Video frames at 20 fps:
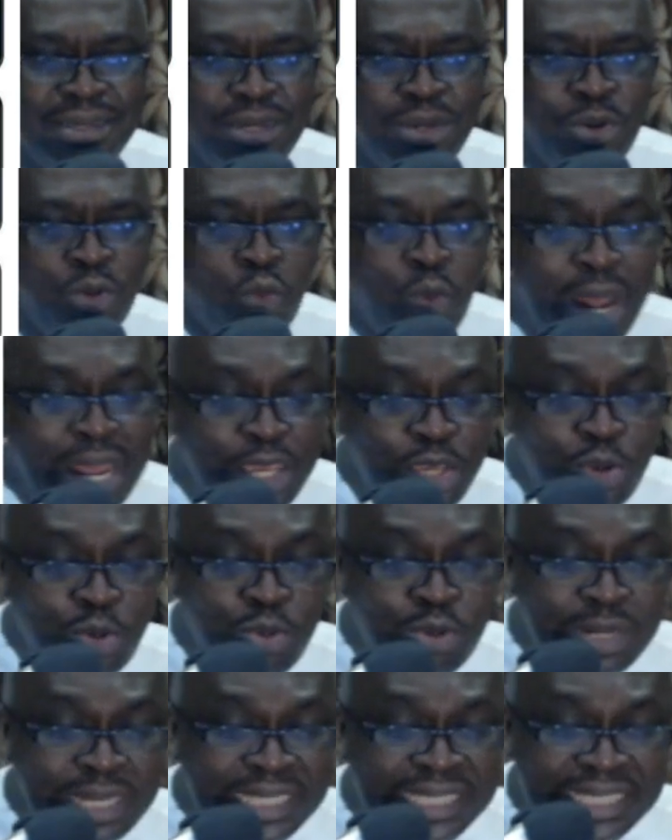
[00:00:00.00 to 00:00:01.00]
When
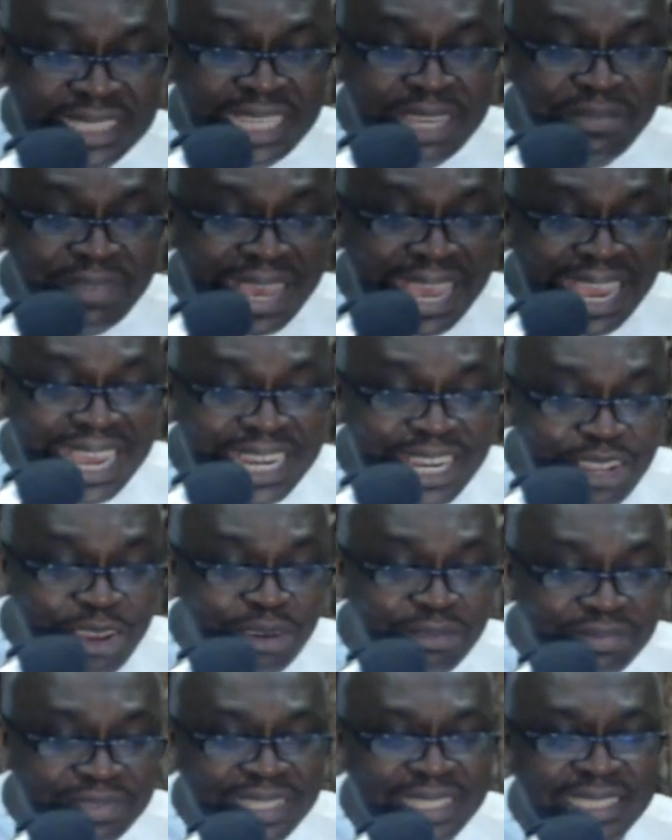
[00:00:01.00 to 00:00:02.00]
you receive any
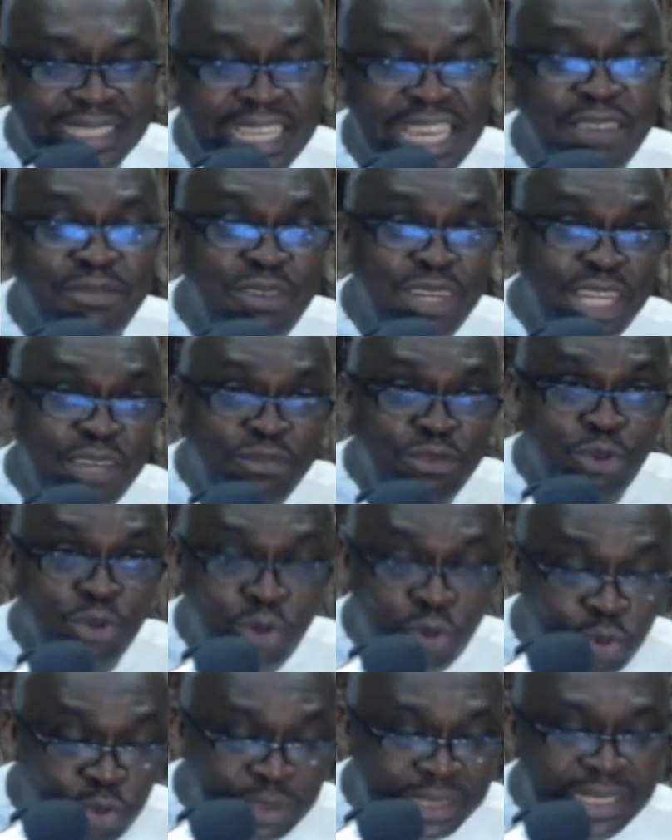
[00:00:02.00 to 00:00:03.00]
of this, even if you
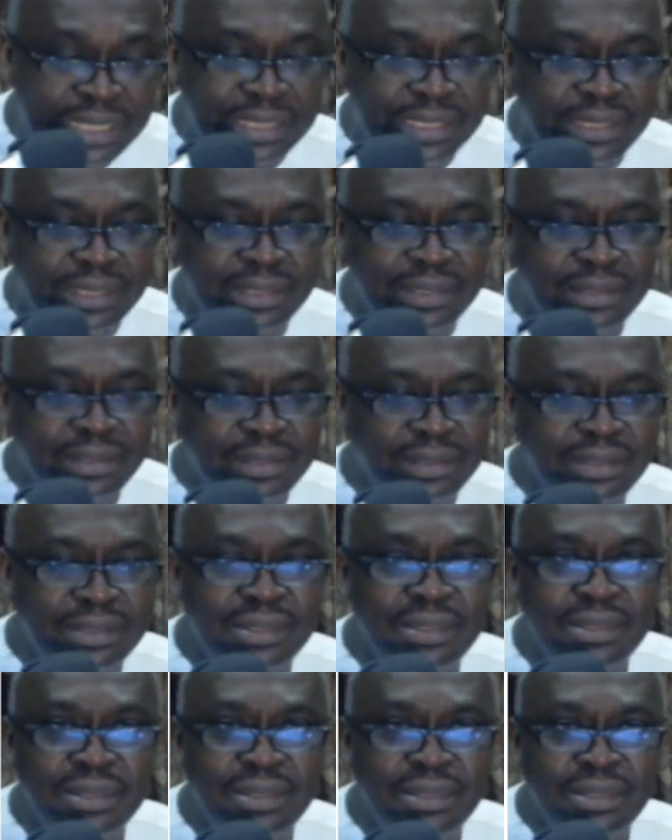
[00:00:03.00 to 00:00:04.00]
lose it
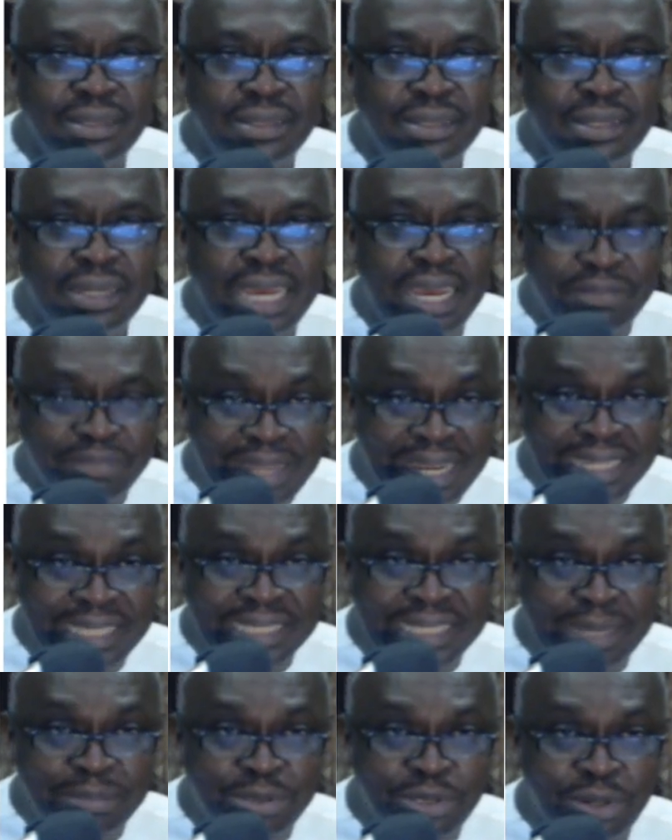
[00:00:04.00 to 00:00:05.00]
after
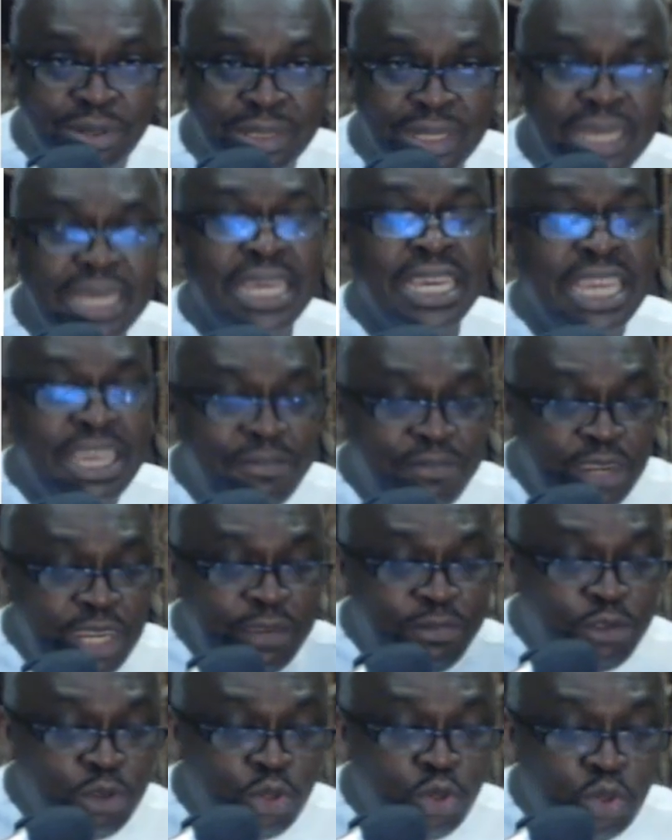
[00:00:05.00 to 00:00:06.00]
reception, even
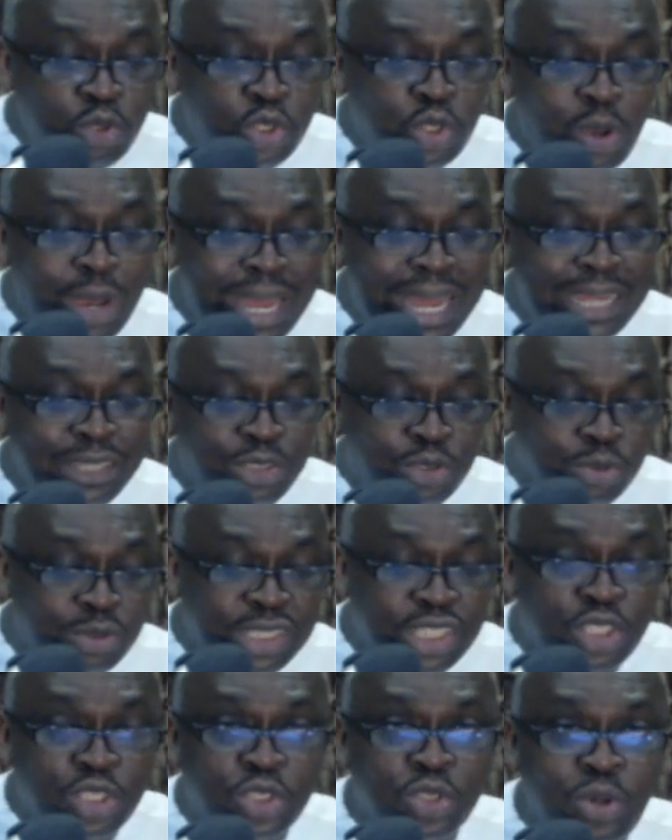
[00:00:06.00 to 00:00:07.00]
if you use your hand to
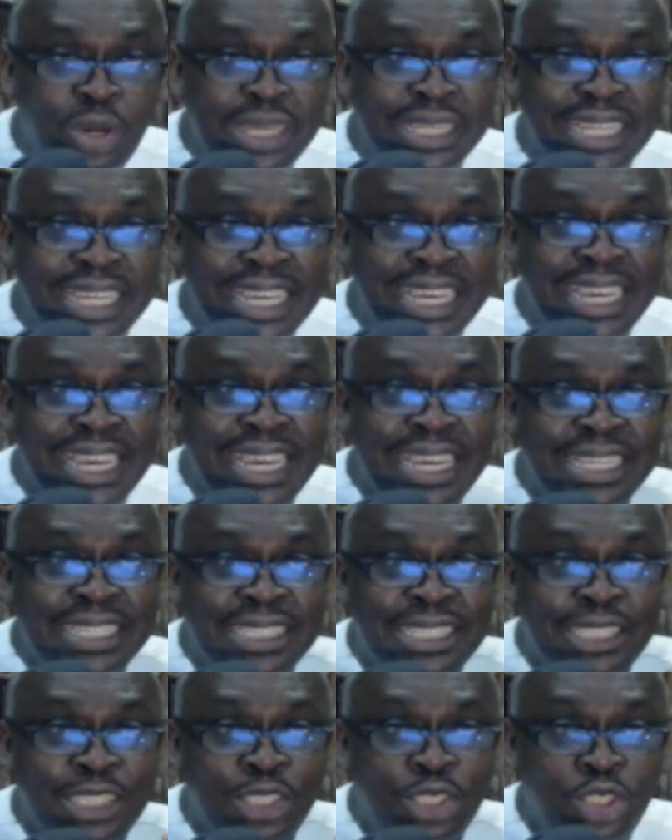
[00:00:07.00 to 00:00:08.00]
destroy it,
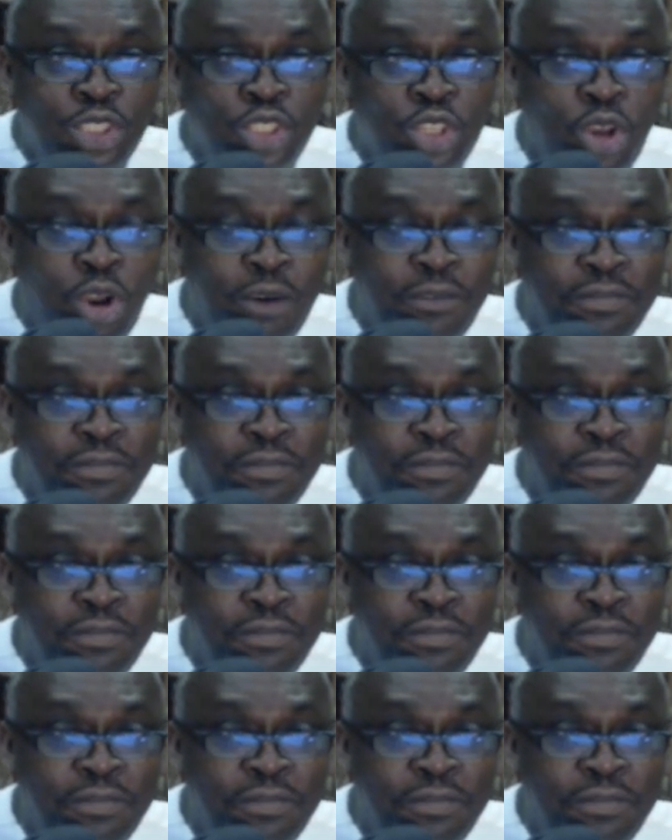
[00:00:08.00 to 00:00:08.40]
it's your